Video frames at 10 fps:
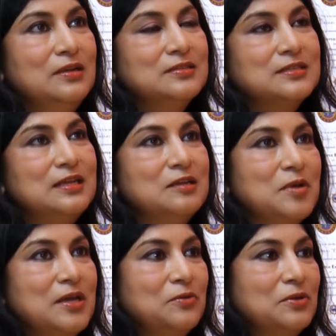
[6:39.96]
selling
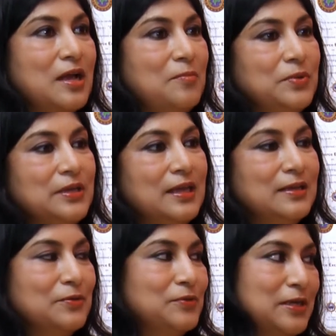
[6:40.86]
my own company
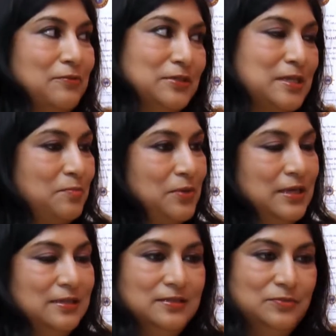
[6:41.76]
and working for
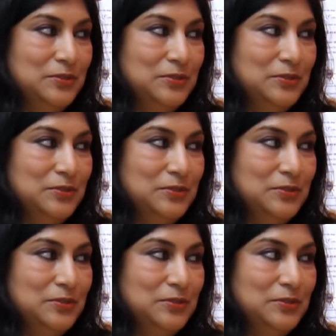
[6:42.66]
somebody else